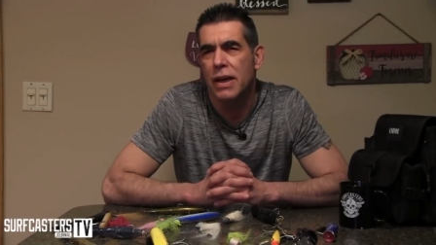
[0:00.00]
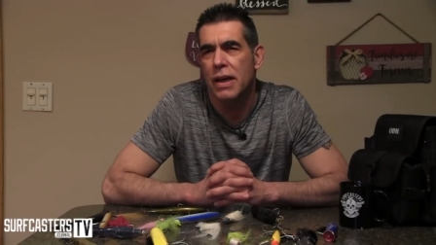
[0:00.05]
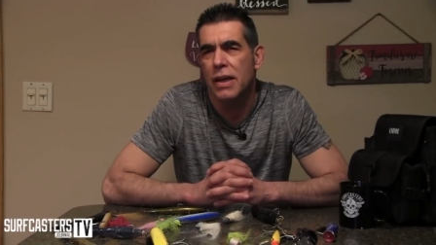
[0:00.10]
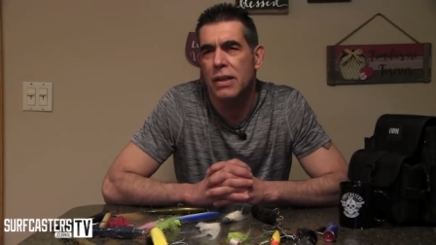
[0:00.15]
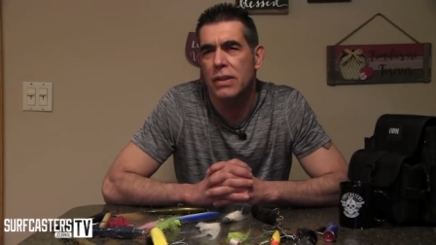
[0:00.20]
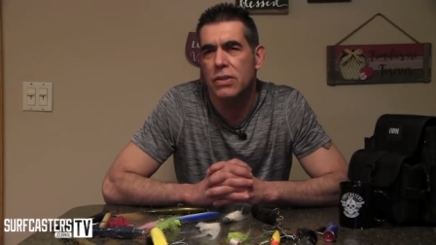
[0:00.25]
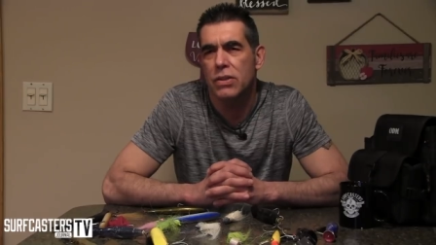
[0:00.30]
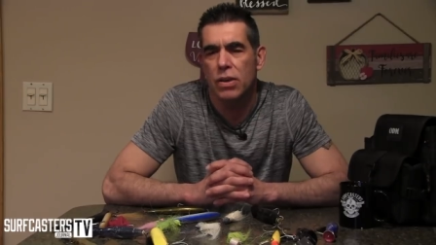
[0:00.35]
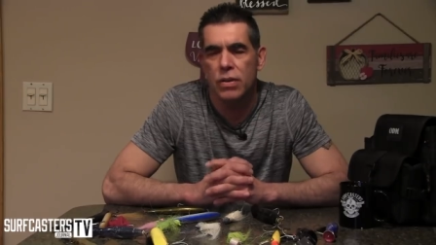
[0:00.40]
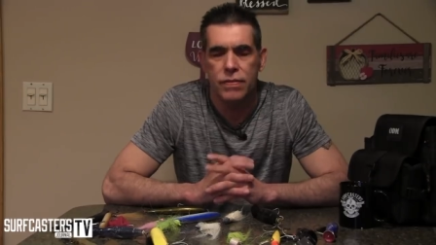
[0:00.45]

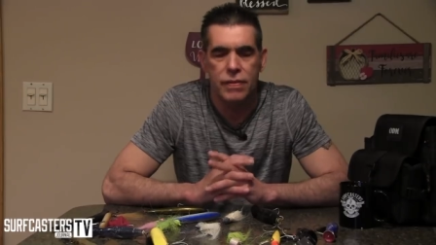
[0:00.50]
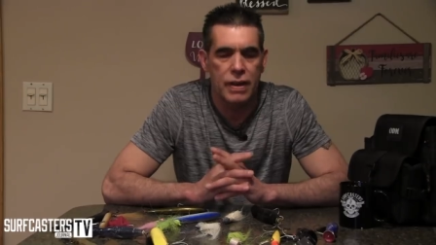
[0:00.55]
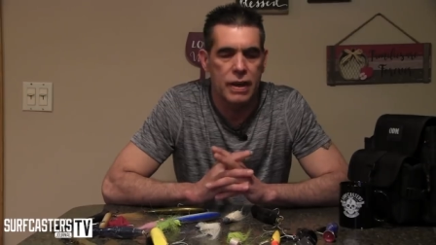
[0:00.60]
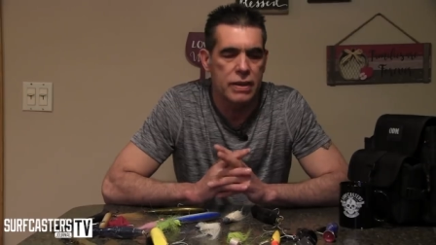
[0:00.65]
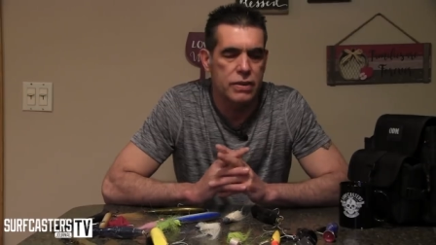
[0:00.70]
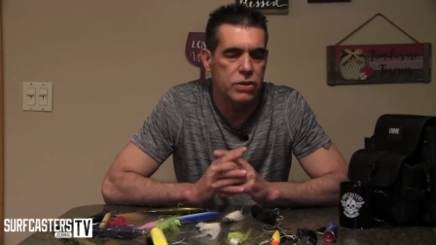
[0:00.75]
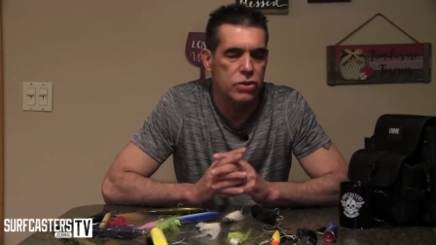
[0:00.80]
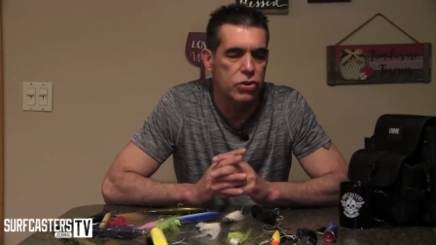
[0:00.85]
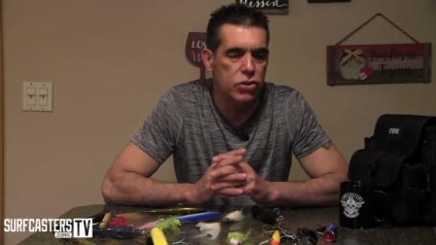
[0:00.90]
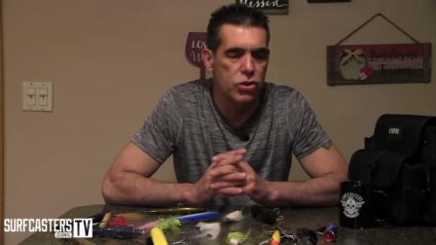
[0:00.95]
at
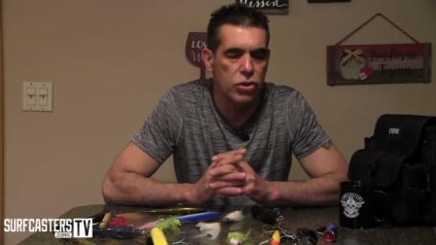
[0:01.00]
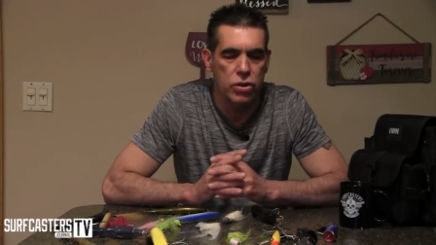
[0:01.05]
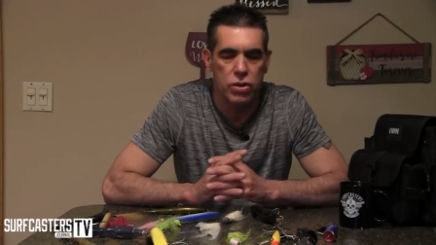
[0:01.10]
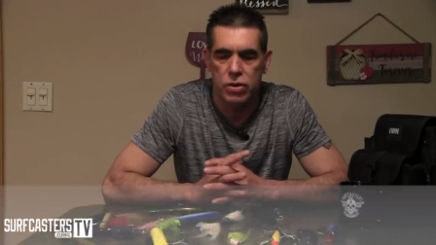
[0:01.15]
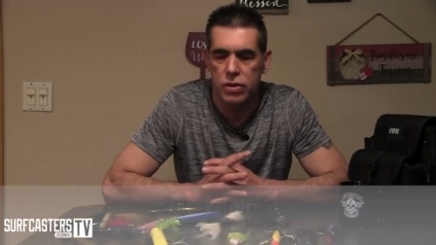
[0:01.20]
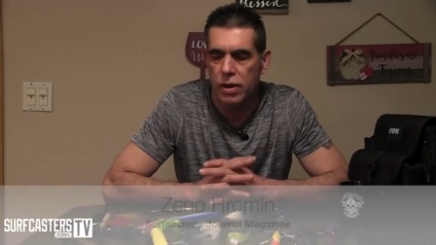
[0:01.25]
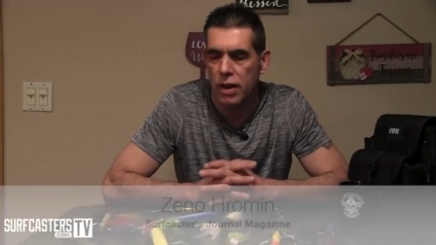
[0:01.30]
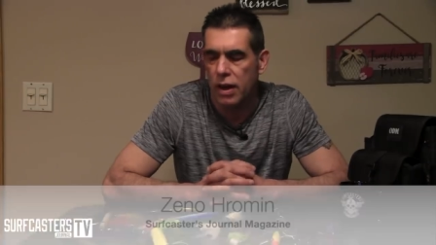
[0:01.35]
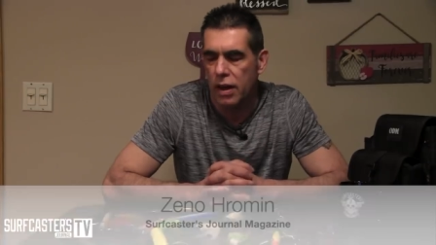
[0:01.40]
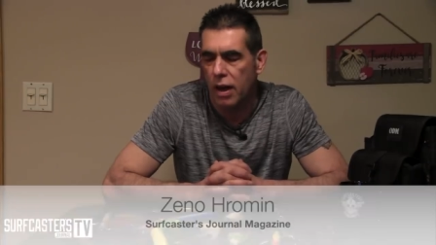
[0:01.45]
surfcasters
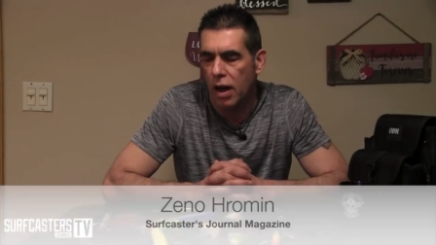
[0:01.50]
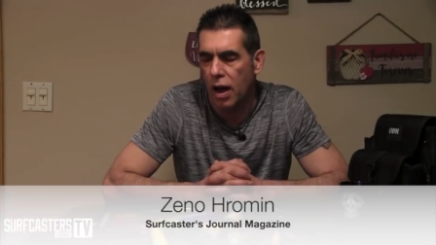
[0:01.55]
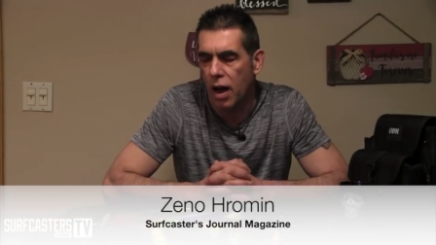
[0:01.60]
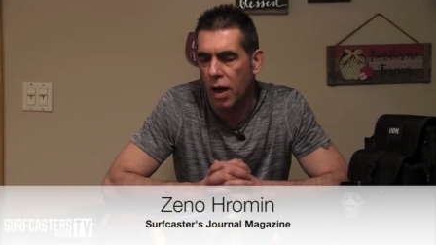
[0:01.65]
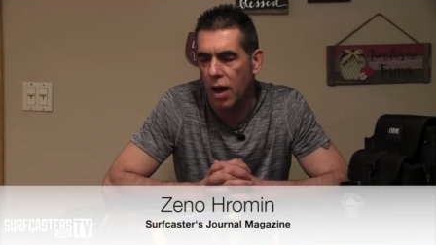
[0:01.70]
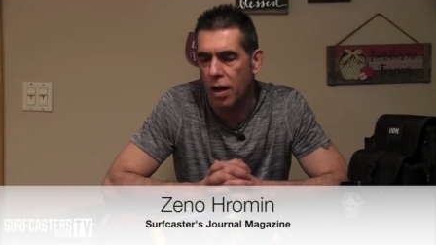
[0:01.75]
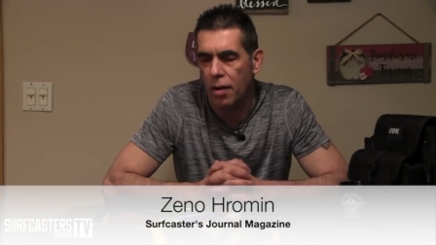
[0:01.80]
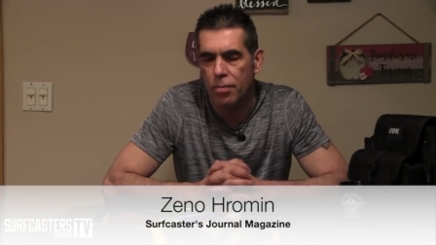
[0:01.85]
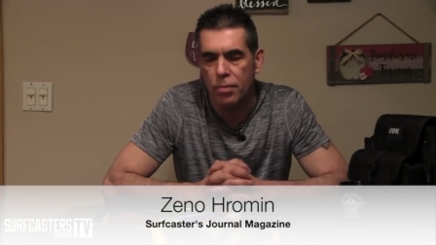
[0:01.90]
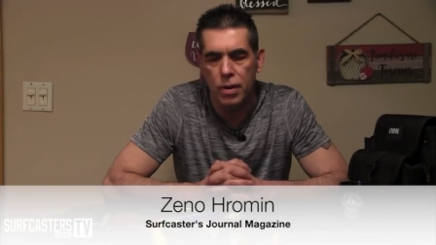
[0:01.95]
journal dot
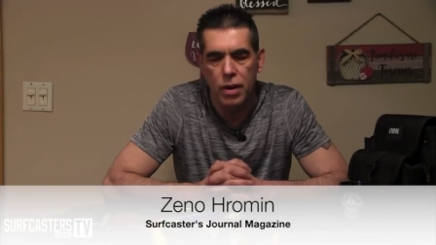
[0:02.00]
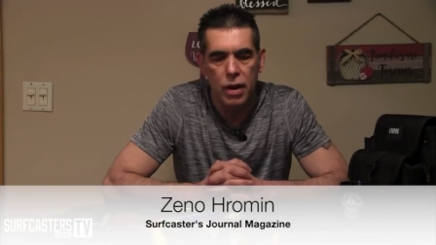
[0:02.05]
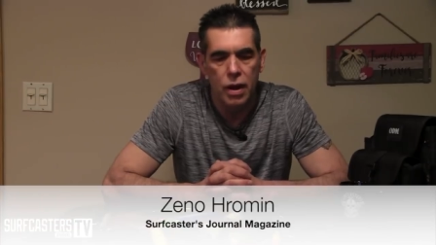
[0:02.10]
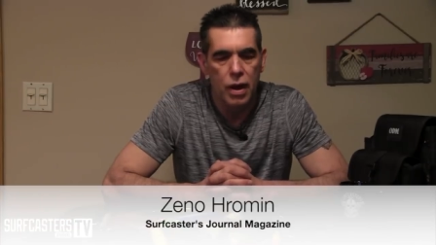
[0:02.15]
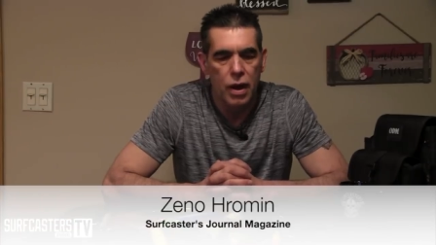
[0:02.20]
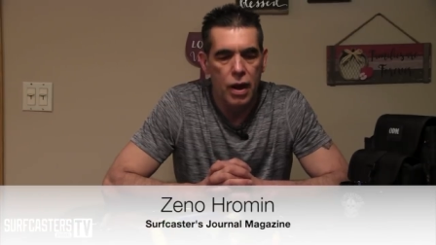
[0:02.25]
com.